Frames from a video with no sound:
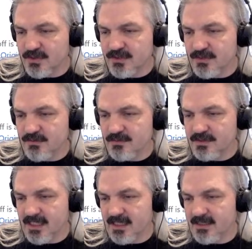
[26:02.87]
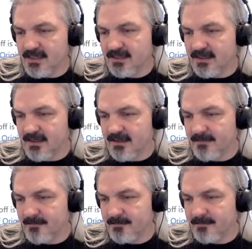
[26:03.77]
you take
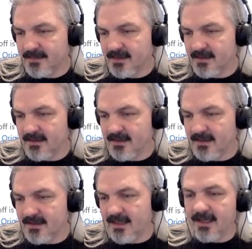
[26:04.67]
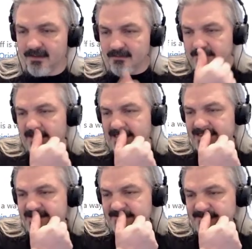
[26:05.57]
Hannah
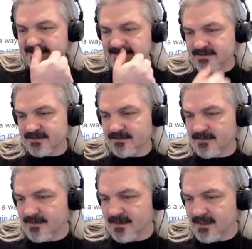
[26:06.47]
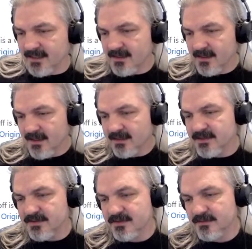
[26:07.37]
and jump into the
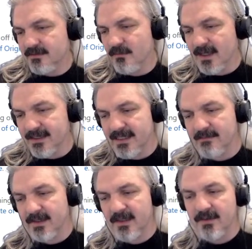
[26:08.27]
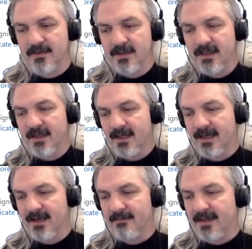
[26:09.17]
tutor room 1 down below?
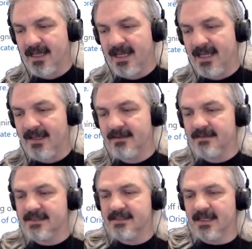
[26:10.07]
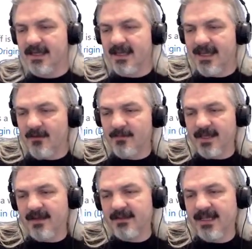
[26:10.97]
And help
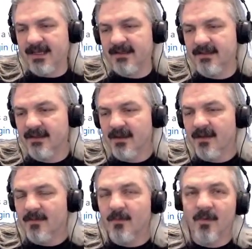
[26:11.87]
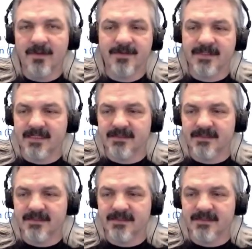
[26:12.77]
out Hannah with shared